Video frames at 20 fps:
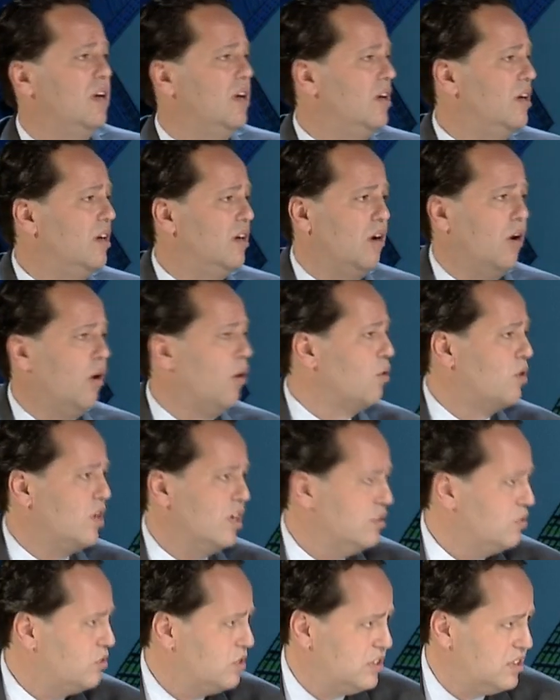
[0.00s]
all
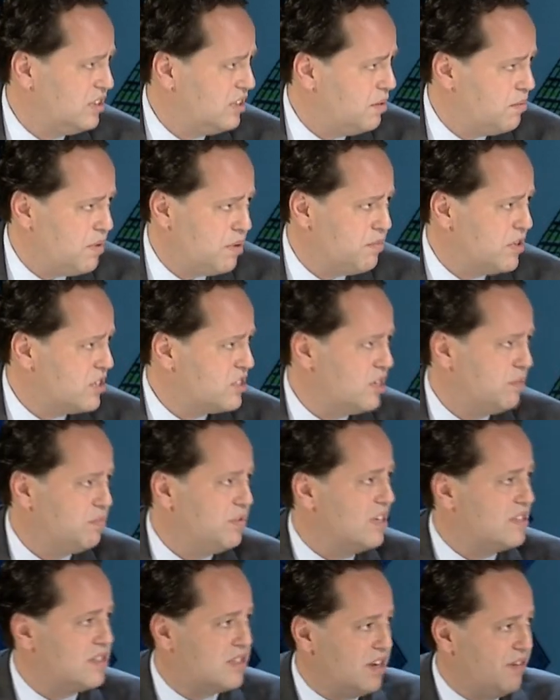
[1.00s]
countries in the membership
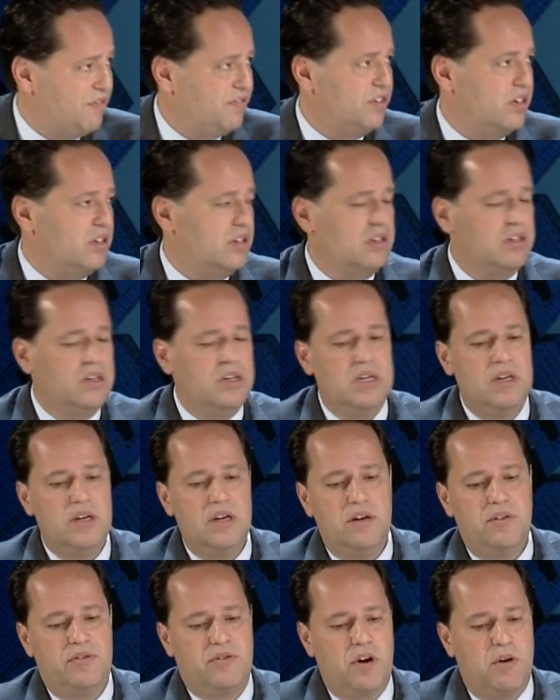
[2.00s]
that suffer
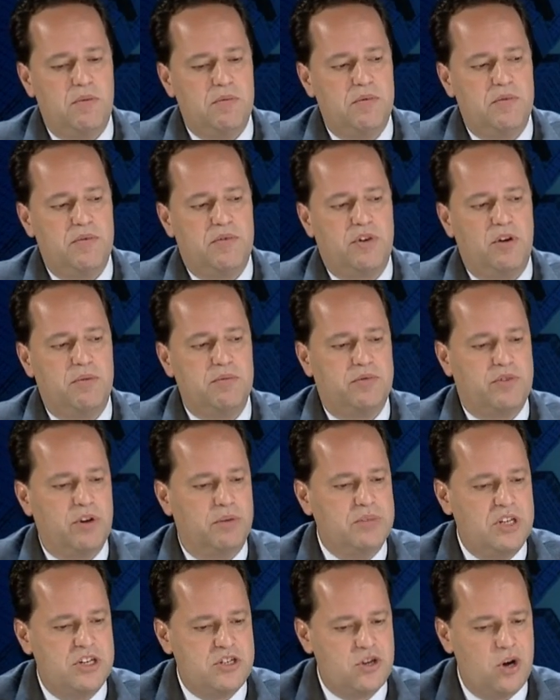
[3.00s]
from
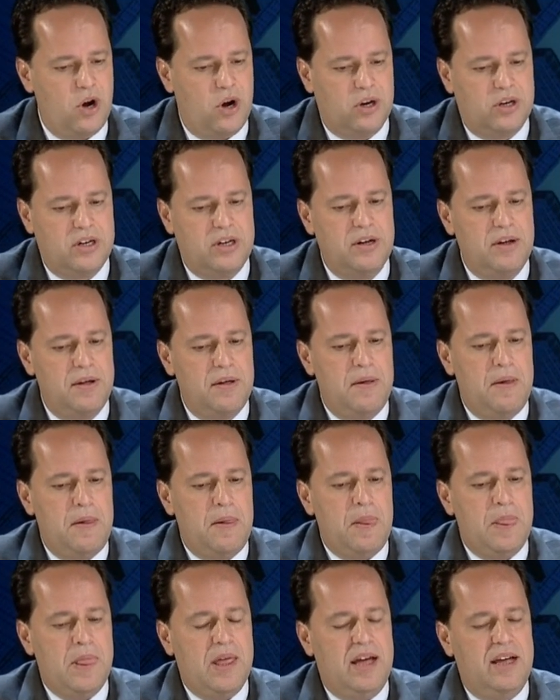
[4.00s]
the shock.
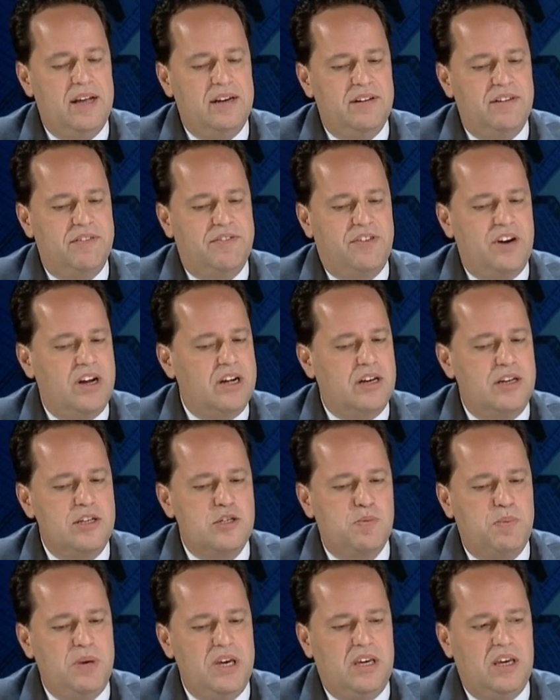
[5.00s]
And frankly
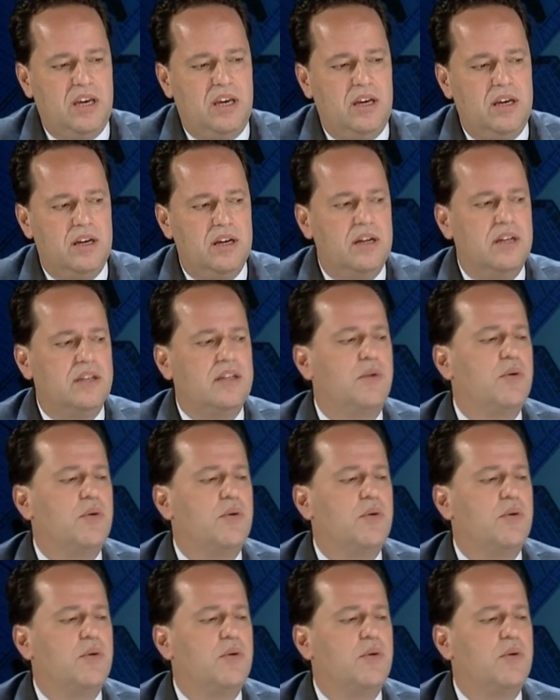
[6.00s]
speaking, there were